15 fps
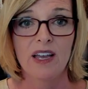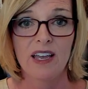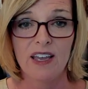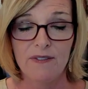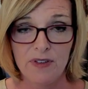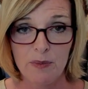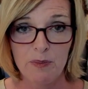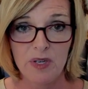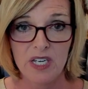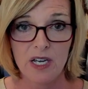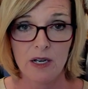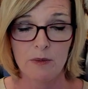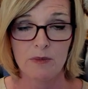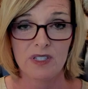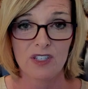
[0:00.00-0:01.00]
if it
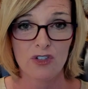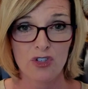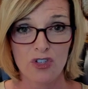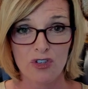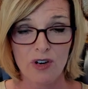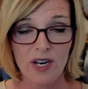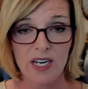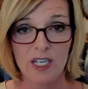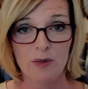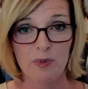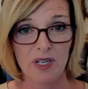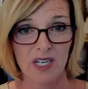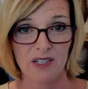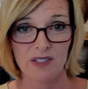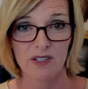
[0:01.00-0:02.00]
becomes strained
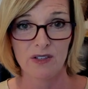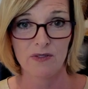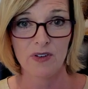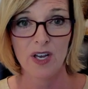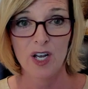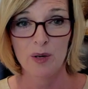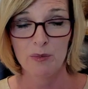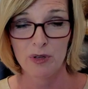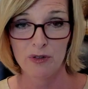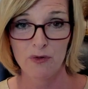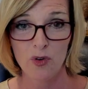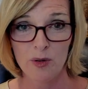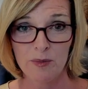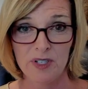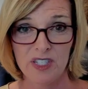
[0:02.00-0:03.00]
because of
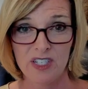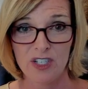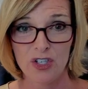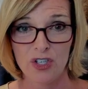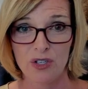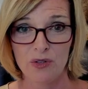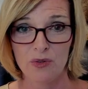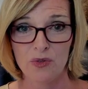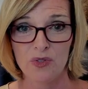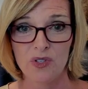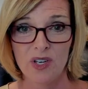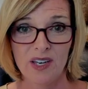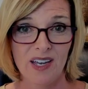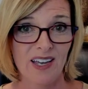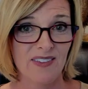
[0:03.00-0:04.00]
performance issues
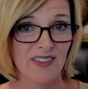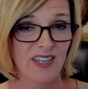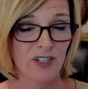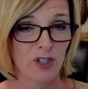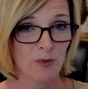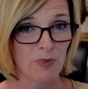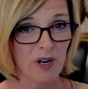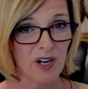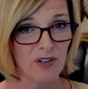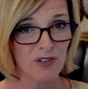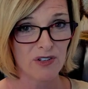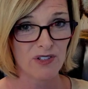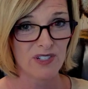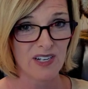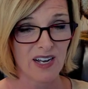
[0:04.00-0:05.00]
and then your
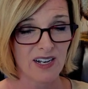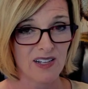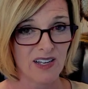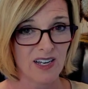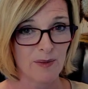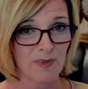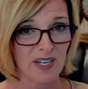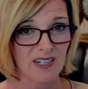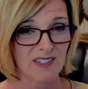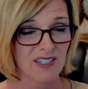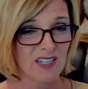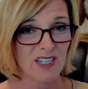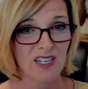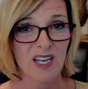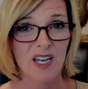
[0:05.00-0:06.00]
partner's not
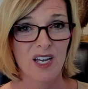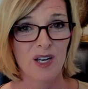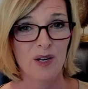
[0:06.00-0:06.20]
climaxing,